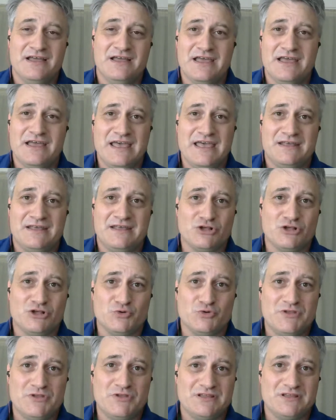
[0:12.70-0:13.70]
and
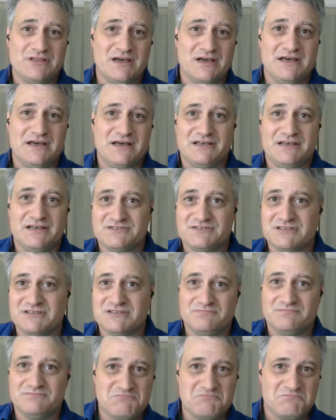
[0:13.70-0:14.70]
including
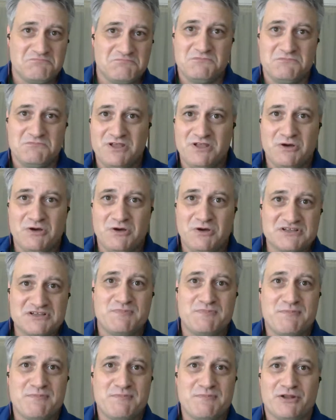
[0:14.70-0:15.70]
some,
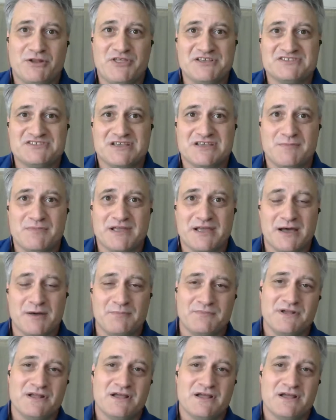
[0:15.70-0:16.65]
experimental things coming up.